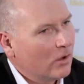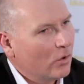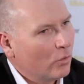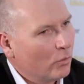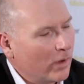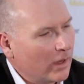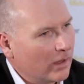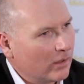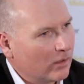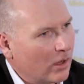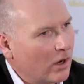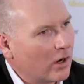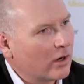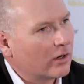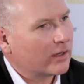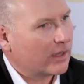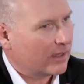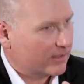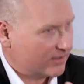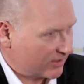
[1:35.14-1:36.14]
Well,
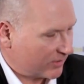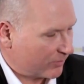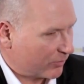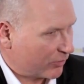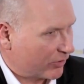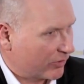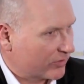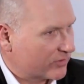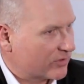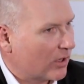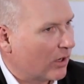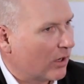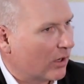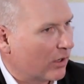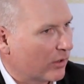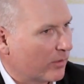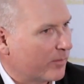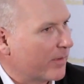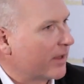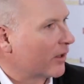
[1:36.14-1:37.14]
our customers
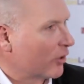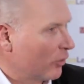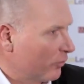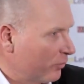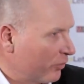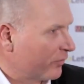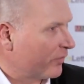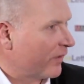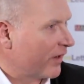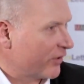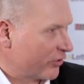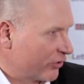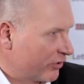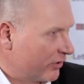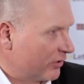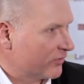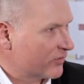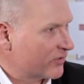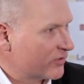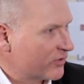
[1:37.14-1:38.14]
are the medical
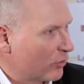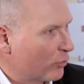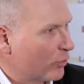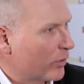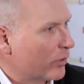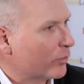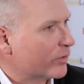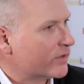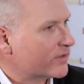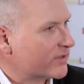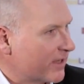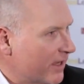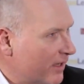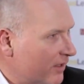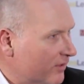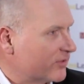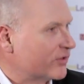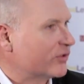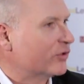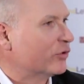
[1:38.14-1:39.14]
professionals, so we would
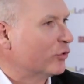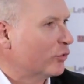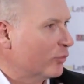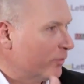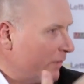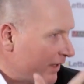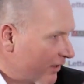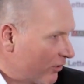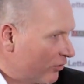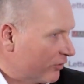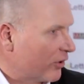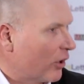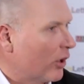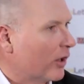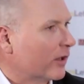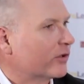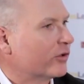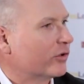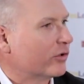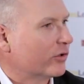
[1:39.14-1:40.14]
sell to medical
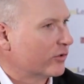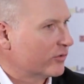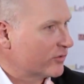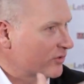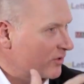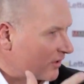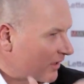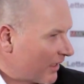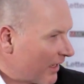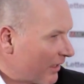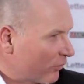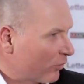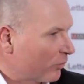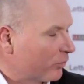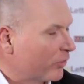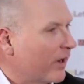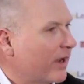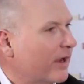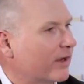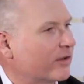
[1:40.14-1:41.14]
doctors,
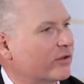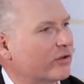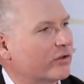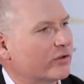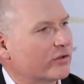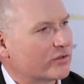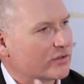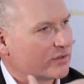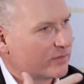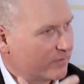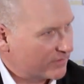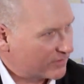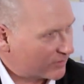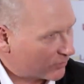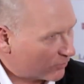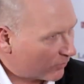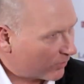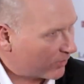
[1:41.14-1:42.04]
chiropractors, physical